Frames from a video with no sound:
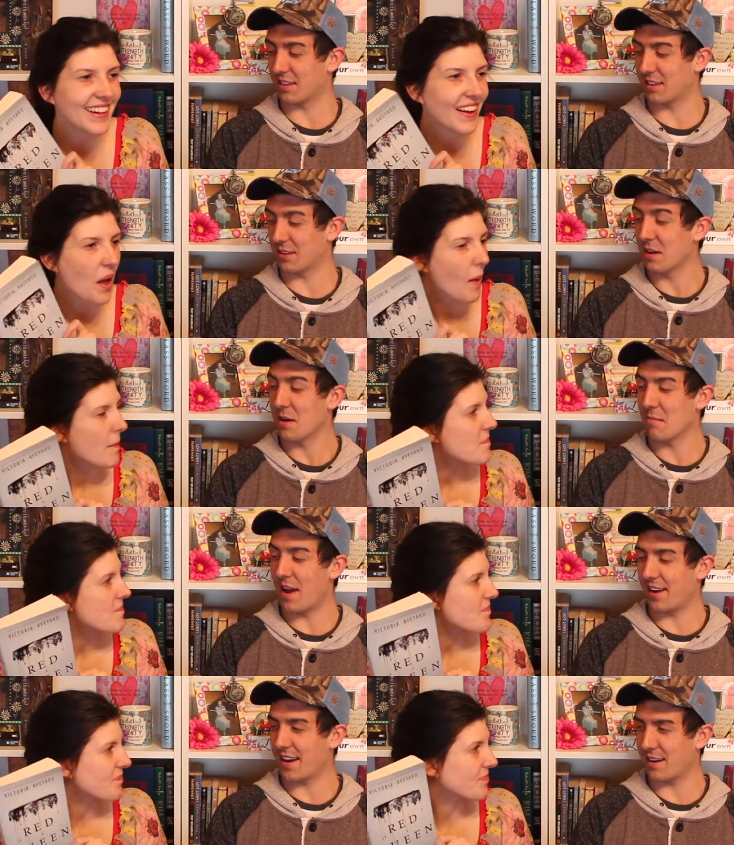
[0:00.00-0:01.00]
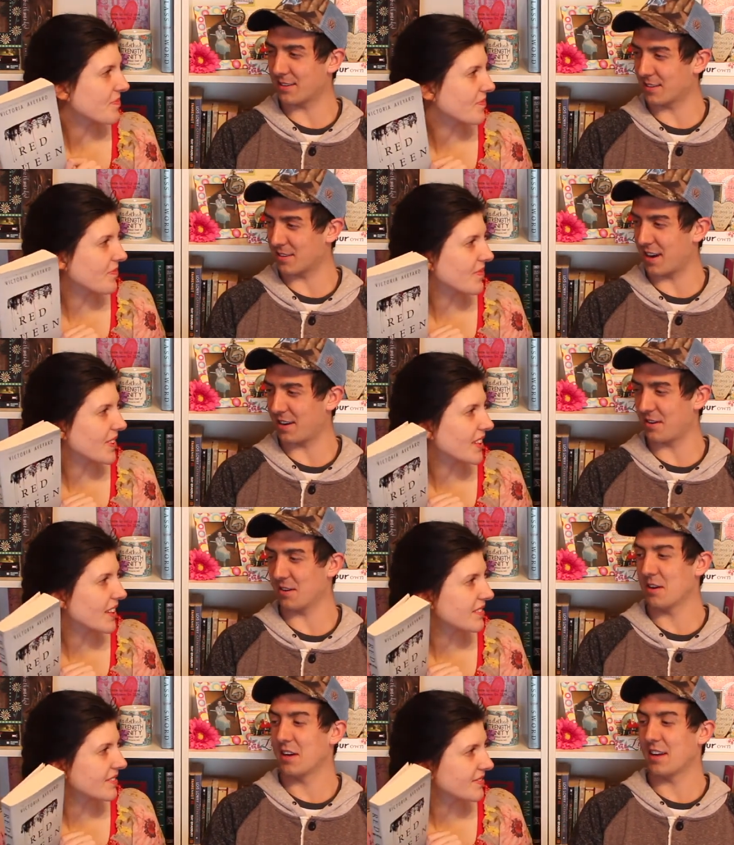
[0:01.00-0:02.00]
Speaker 1: the main character trying
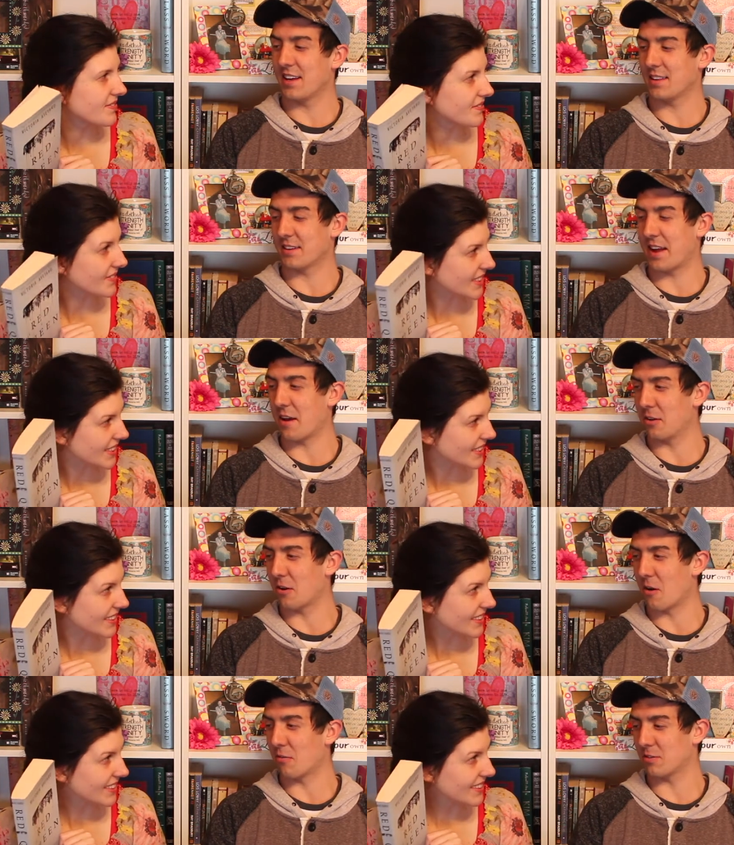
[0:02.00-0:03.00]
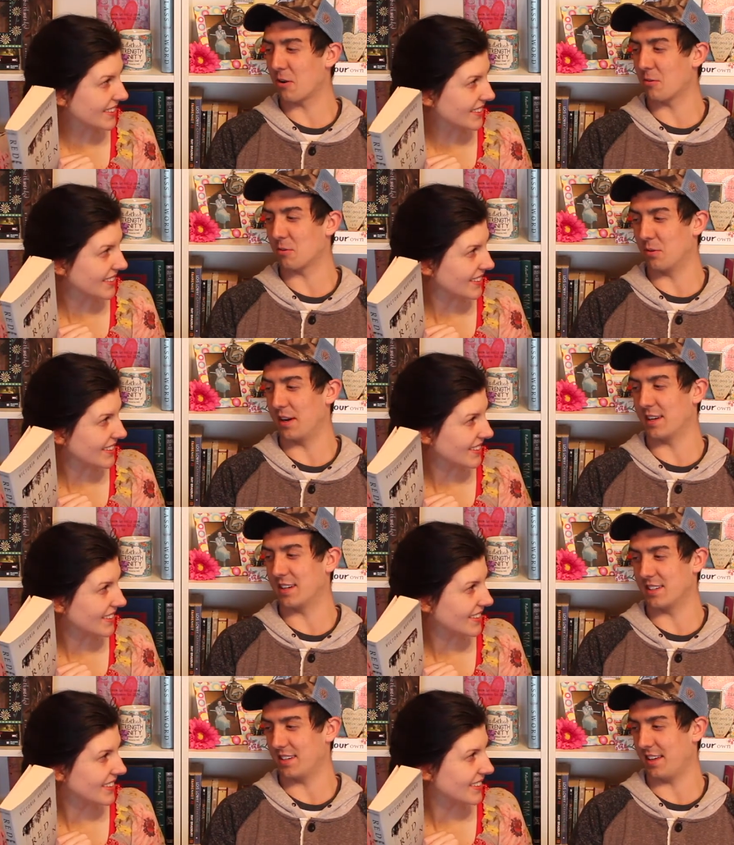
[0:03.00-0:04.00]
to either kill or overthrow the queen
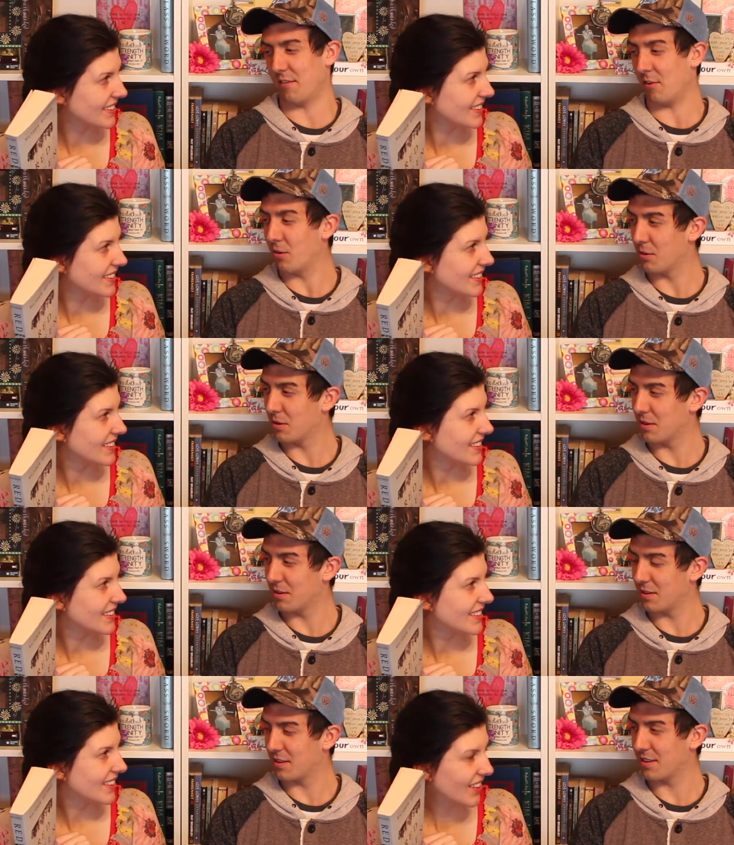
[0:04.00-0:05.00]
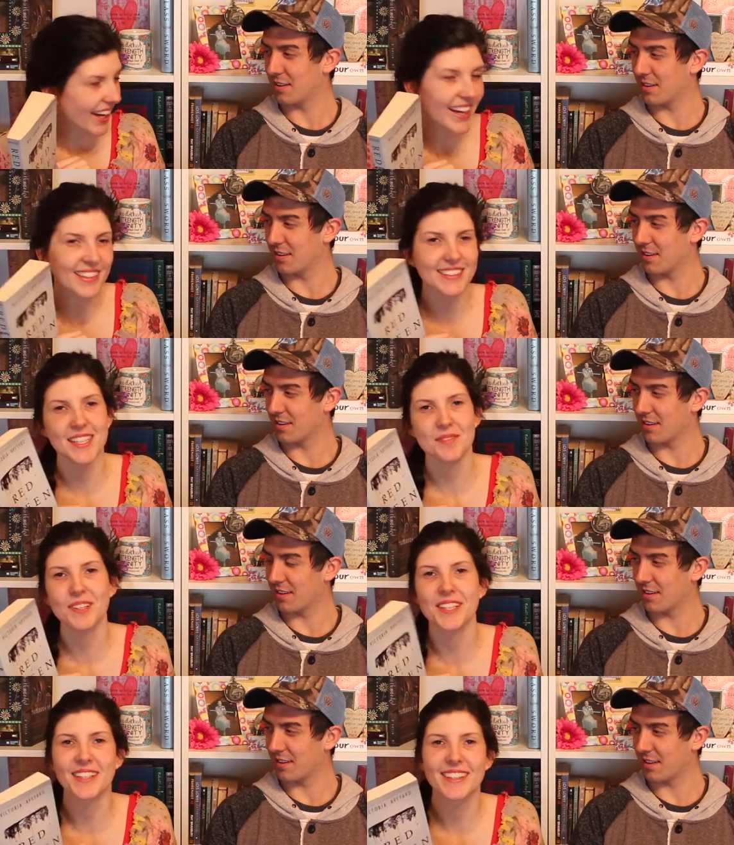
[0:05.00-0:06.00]
because she's evil.
Speaker 2: Okay, that's
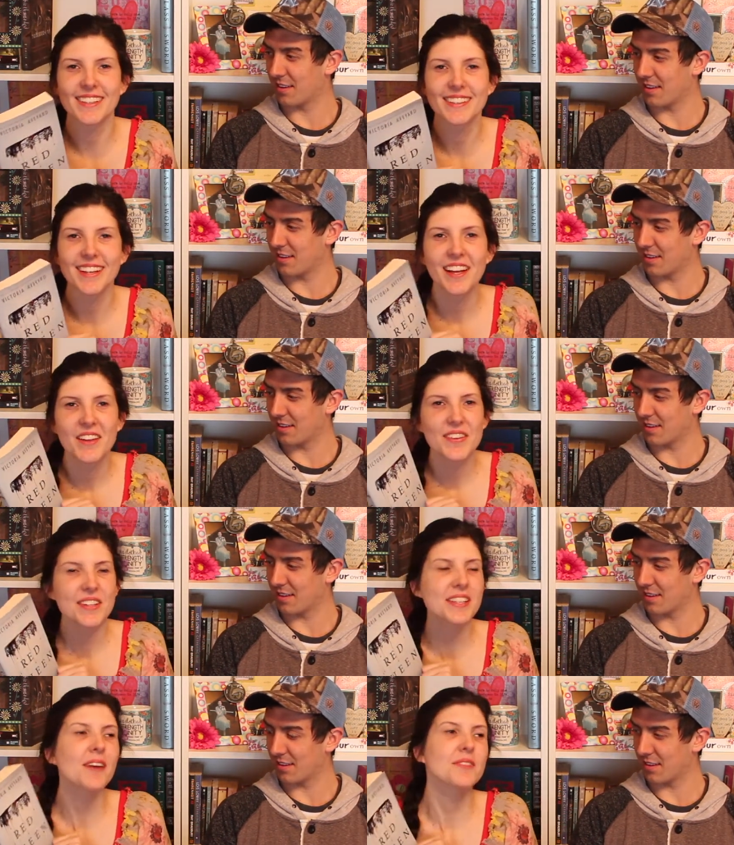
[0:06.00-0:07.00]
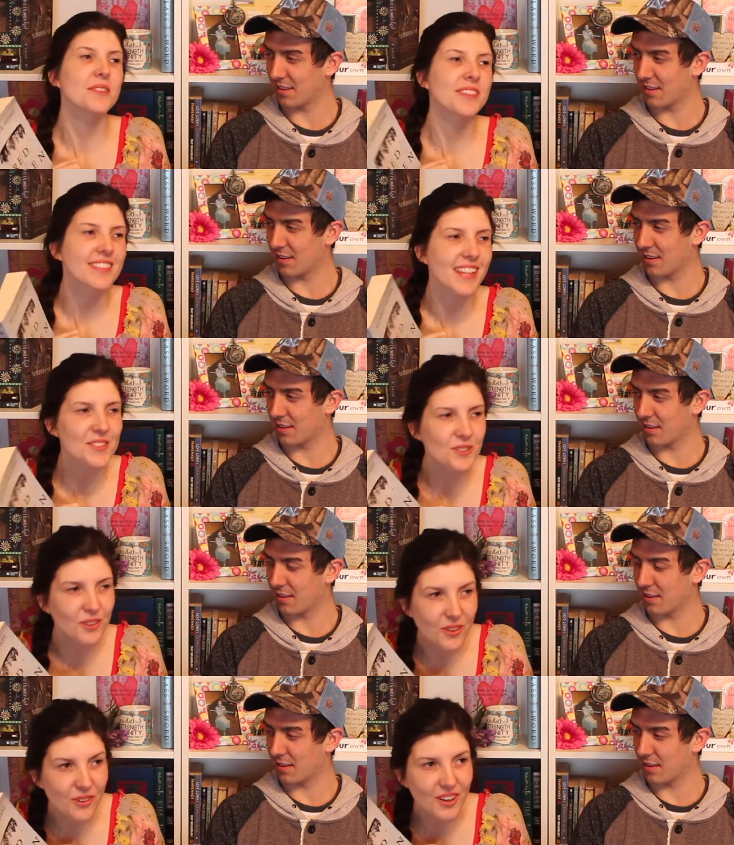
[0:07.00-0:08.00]
pretty good. That doesn't have to do with the
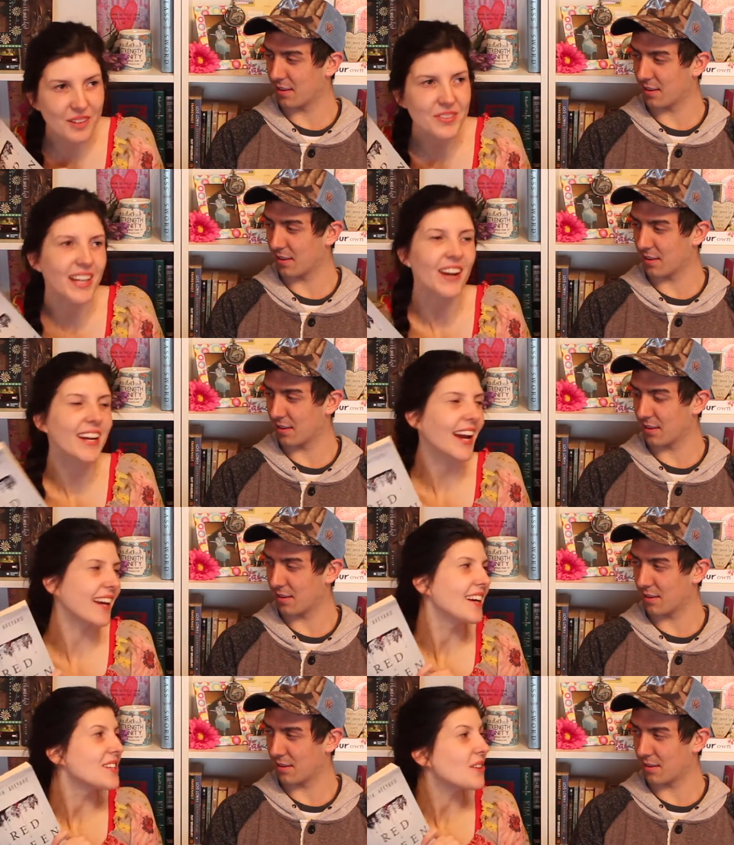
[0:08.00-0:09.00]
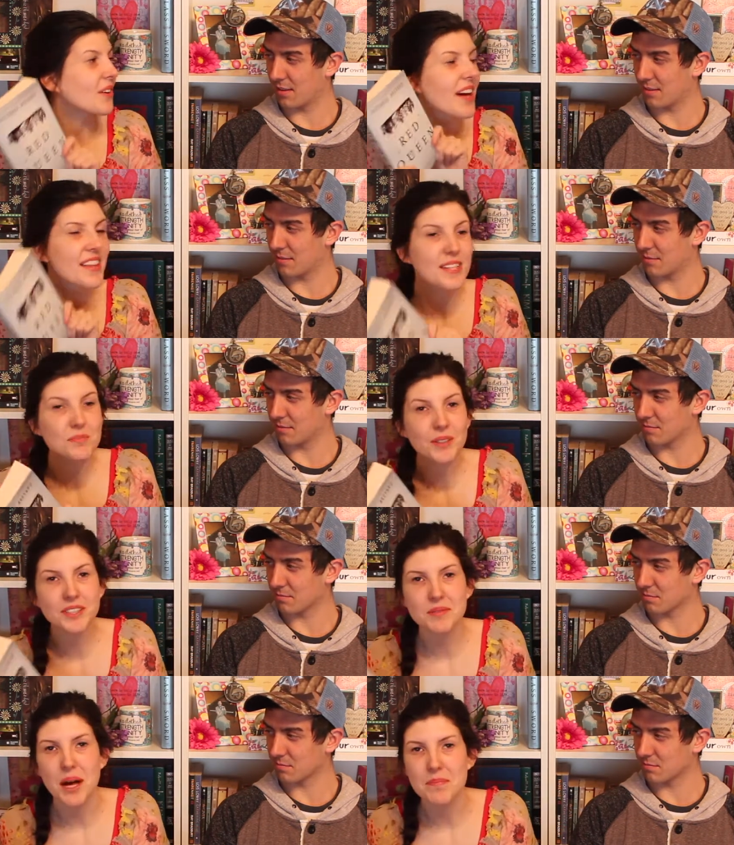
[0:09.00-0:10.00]
central core, but okay. So this
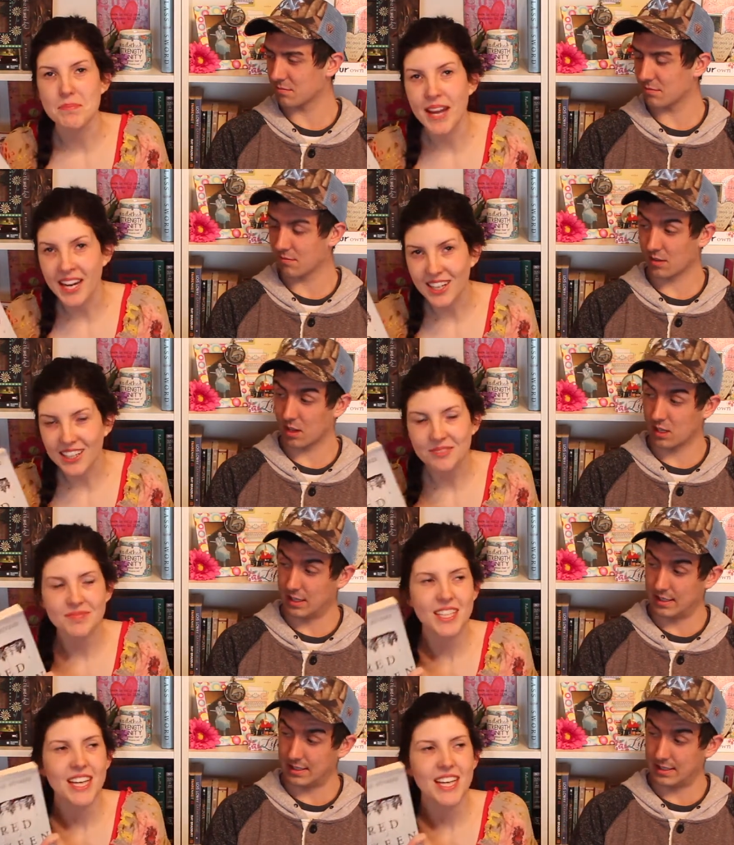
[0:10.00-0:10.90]
book is about Mare.